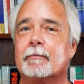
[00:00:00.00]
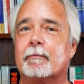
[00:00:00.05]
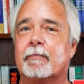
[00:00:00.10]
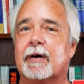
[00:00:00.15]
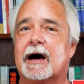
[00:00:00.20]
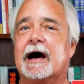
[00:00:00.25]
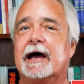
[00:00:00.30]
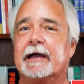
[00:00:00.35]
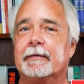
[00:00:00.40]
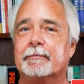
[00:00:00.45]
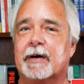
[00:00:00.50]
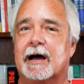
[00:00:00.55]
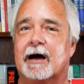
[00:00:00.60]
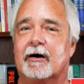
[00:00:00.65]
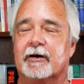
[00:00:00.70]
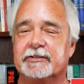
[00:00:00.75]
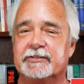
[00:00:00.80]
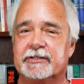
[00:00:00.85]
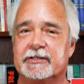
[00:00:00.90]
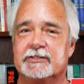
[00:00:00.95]
by
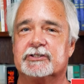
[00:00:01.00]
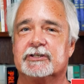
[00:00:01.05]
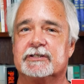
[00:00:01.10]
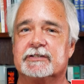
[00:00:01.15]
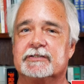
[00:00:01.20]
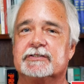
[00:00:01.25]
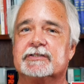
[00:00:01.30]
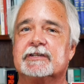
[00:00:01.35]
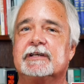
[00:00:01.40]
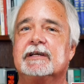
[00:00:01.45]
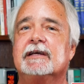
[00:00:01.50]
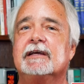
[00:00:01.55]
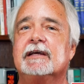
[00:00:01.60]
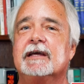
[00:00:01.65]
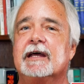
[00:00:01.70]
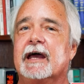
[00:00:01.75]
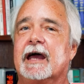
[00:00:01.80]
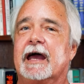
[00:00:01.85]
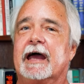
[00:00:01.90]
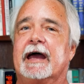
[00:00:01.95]
politicians
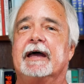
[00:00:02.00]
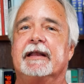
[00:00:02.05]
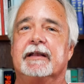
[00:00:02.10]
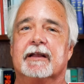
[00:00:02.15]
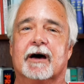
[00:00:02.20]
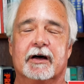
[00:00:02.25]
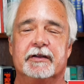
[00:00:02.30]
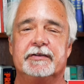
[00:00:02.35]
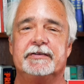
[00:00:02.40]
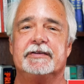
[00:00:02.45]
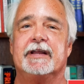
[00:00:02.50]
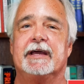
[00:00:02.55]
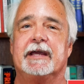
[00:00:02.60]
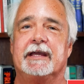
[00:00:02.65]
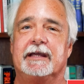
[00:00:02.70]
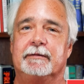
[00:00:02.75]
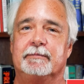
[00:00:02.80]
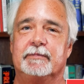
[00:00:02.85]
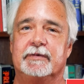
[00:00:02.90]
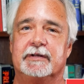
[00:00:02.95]
and
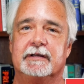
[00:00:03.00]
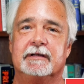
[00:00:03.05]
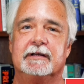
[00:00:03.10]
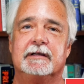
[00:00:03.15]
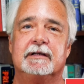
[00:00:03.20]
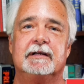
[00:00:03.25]
unnamed